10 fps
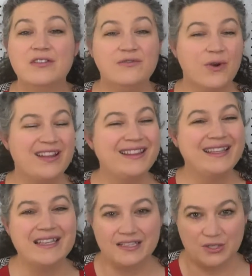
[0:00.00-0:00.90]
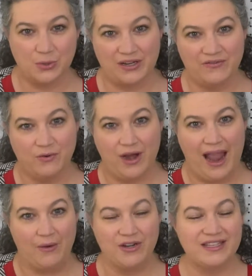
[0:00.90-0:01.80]
for at least 24
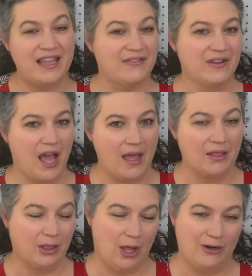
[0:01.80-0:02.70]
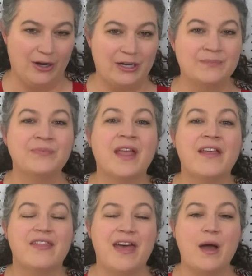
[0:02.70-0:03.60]
hours, if not longer.
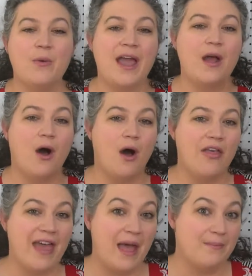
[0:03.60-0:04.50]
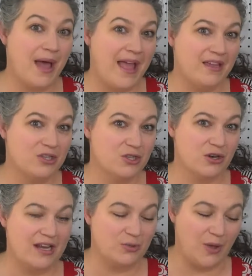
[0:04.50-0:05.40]
That way, all that bias
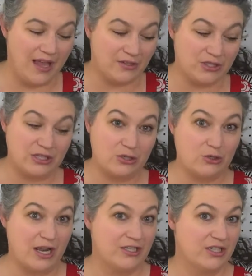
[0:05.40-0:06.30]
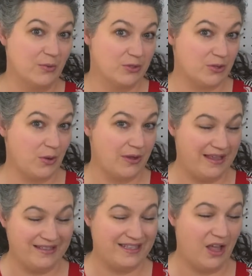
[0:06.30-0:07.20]
stretch will actually stretch
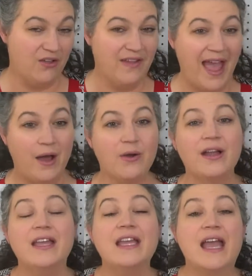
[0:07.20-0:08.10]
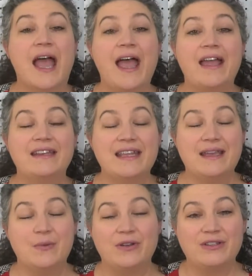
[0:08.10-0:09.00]
itself out and
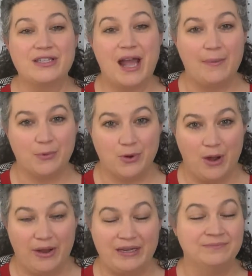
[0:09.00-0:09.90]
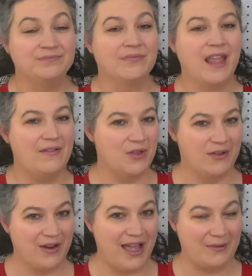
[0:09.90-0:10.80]
it will stop growing. Have you
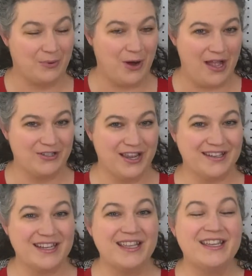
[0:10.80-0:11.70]
ever had a project